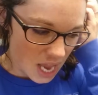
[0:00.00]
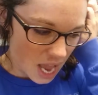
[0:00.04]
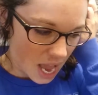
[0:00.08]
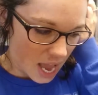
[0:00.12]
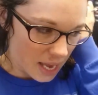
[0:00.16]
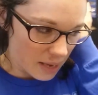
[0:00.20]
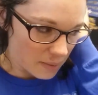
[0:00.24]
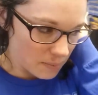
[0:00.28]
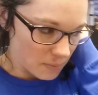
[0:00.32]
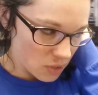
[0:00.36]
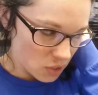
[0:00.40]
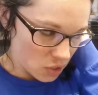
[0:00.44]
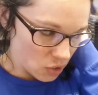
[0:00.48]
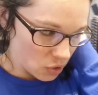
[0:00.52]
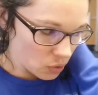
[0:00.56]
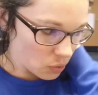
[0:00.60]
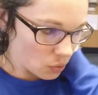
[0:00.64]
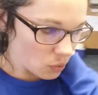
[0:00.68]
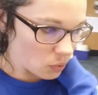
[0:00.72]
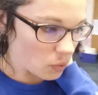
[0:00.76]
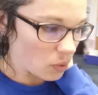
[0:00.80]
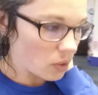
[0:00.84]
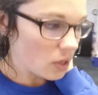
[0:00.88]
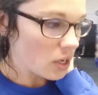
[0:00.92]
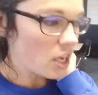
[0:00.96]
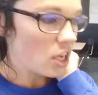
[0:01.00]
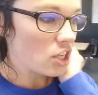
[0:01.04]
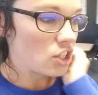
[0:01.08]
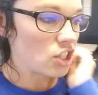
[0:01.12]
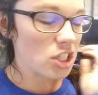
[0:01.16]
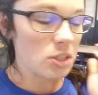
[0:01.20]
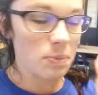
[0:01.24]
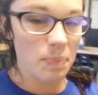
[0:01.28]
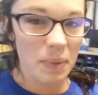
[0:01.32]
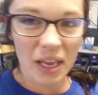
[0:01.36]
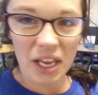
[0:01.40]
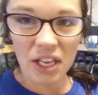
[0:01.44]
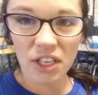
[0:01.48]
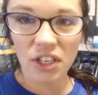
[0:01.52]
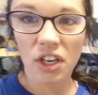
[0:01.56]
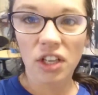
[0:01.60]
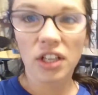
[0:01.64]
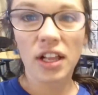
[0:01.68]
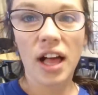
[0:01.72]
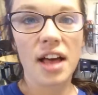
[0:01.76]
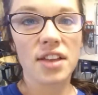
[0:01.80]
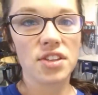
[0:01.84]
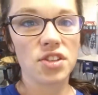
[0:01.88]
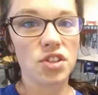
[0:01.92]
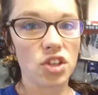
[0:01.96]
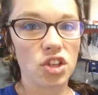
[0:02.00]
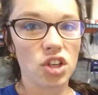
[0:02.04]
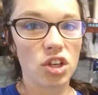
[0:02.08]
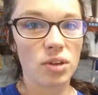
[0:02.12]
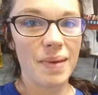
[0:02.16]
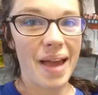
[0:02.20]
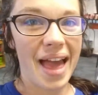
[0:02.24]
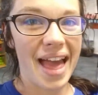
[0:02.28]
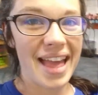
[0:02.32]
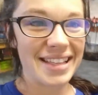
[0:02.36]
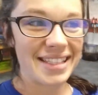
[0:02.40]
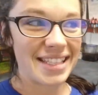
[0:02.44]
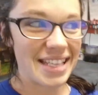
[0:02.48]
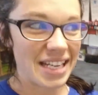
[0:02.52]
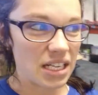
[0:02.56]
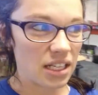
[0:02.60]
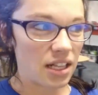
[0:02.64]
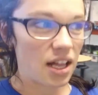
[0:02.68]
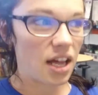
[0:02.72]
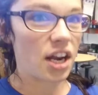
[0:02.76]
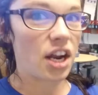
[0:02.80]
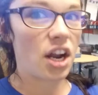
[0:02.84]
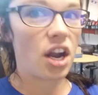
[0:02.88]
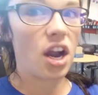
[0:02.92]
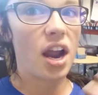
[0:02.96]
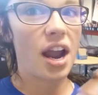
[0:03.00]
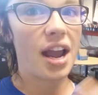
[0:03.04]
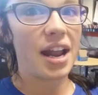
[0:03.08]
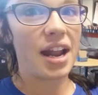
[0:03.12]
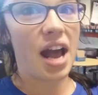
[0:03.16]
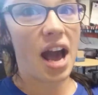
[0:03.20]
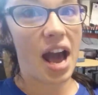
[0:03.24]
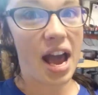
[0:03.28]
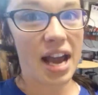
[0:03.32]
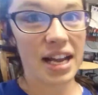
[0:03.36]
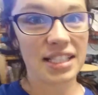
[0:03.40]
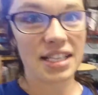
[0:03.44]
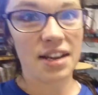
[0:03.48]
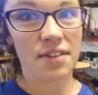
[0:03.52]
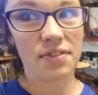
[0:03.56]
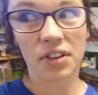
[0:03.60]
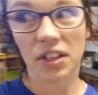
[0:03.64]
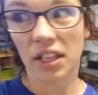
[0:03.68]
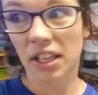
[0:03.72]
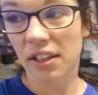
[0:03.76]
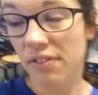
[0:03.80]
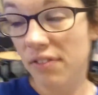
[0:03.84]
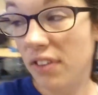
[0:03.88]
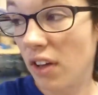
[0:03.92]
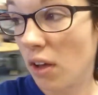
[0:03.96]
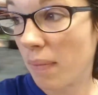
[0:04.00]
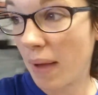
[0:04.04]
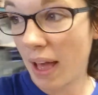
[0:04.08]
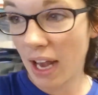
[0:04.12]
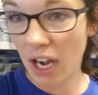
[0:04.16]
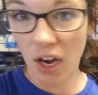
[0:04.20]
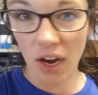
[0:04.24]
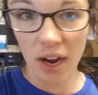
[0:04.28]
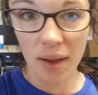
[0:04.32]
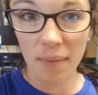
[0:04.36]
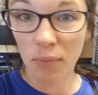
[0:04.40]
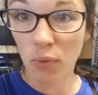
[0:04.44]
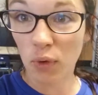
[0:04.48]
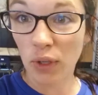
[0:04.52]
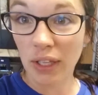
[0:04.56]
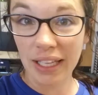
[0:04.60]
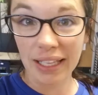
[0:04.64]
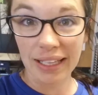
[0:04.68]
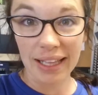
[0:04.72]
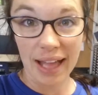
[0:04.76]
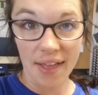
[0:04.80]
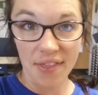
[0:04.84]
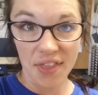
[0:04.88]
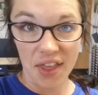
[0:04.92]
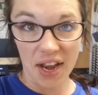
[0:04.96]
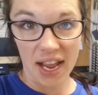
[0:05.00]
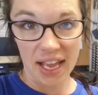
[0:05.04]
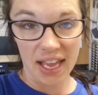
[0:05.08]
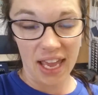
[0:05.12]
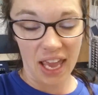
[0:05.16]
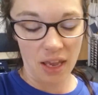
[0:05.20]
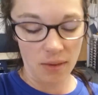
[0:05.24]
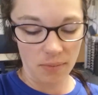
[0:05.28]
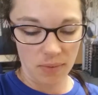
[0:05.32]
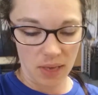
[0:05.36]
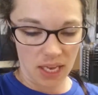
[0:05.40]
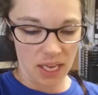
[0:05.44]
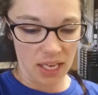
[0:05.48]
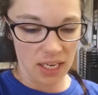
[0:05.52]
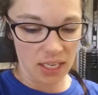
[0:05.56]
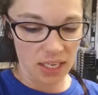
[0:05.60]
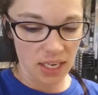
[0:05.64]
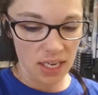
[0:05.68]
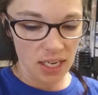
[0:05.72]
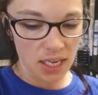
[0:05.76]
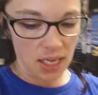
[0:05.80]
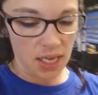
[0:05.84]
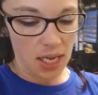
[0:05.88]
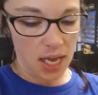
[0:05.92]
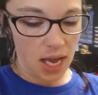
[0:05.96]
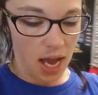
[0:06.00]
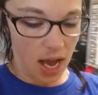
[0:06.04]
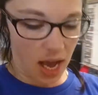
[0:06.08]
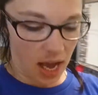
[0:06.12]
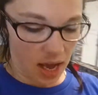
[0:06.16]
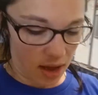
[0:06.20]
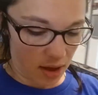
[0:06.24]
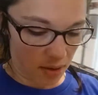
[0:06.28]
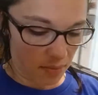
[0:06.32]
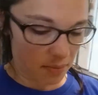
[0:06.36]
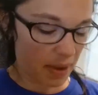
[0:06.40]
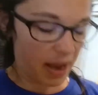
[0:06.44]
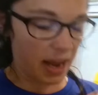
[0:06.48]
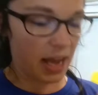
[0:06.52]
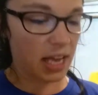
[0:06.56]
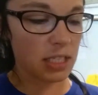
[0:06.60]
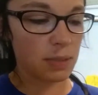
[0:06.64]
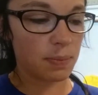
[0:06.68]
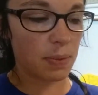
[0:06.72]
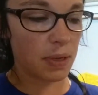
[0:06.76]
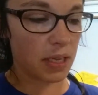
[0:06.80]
time to just be in your classroom and declutter, and I definitely feel better. I'm really glad that I came in. My